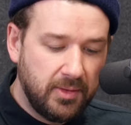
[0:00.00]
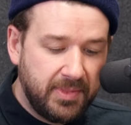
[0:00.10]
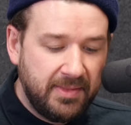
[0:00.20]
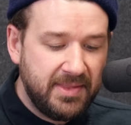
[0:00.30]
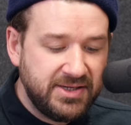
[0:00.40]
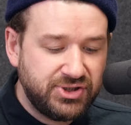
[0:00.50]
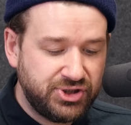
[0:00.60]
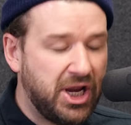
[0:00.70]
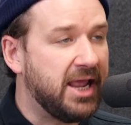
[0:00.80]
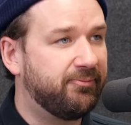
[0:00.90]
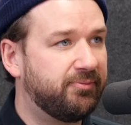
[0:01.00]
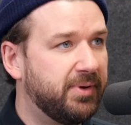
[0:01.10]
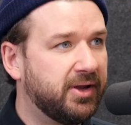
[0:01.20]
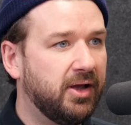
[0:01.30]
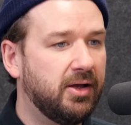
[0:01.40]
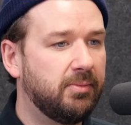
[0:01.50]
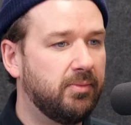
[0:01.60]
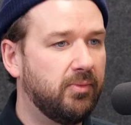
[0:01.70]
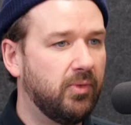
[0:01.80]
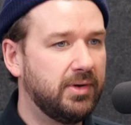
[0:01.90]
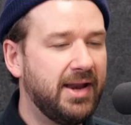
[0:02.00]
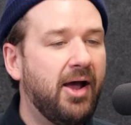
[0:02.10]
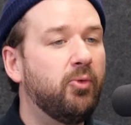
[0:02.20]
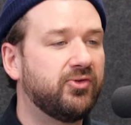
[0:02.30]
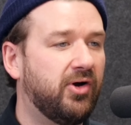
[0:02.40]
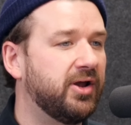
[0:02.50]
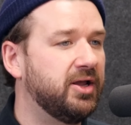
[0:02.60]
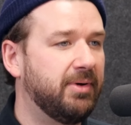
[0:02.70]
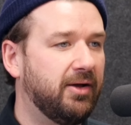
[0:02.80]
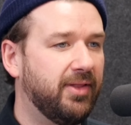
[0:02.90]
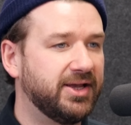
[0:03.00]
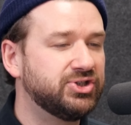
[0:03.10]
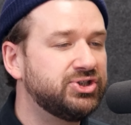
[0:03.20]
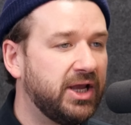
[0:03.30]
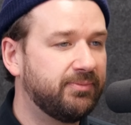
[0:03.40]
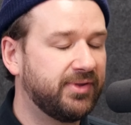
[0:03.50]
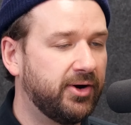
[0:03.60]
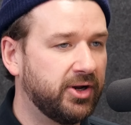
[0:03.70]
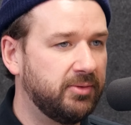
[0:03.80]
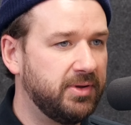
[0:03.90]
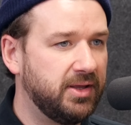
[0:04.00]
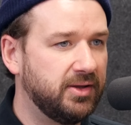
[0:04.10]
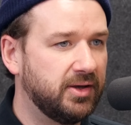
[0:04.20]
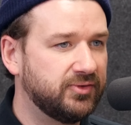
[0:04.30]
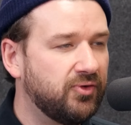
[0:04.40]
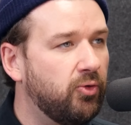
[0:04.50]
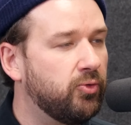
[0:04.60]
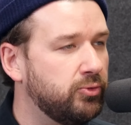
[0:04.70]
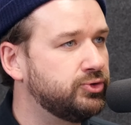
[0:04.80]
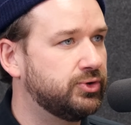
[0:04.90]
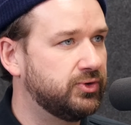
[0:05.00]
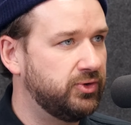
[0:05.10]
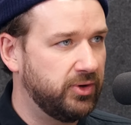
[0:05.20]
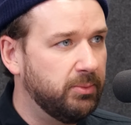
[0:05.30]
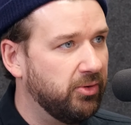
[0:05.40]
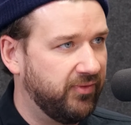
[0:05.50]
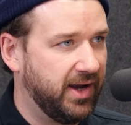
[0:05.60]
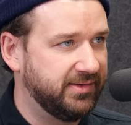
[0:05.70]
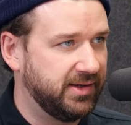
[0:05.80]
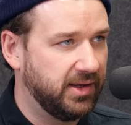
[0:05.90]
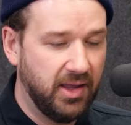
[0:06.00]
Then these shapes become, now we're talking about like shapes that are going to be so crucial to your improvising.